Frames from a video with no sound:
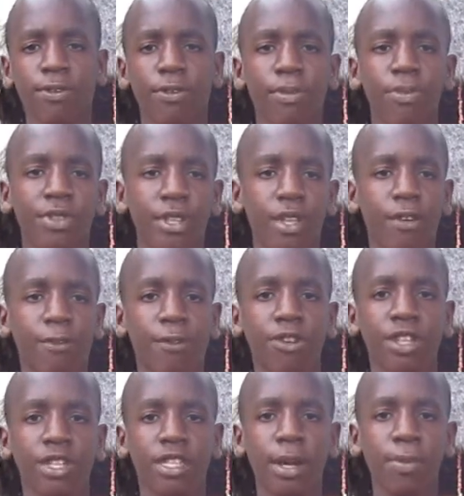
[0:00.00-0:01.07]
from, for
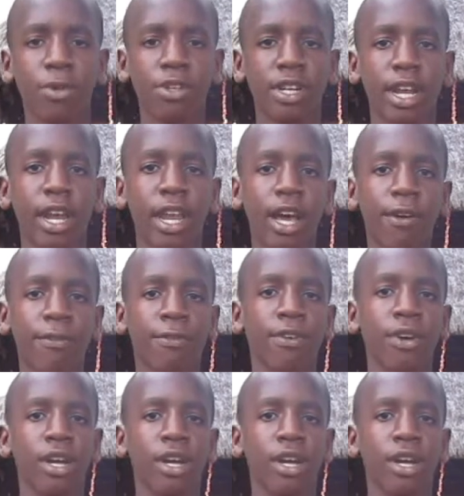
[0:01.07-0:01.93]
the support and love.